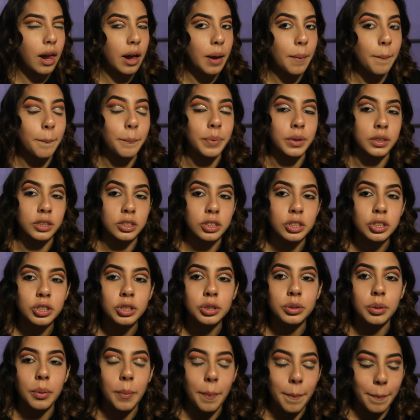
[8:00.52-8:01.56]
It
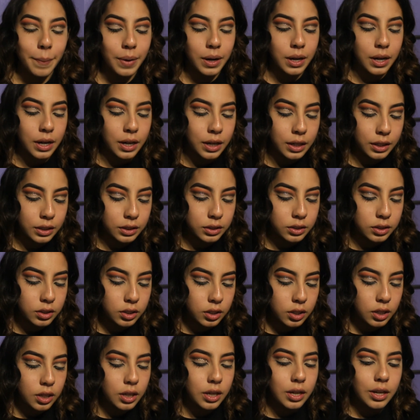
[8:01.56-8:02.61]
burns my eyes.
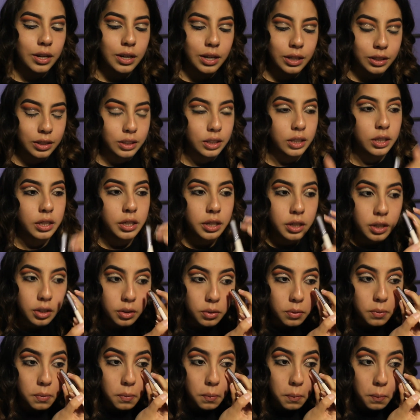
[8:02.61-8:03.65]
I did it
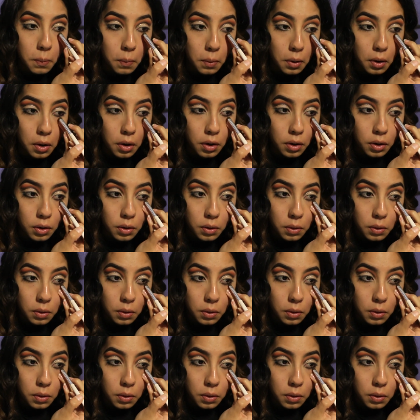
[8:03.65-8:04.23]
wrong.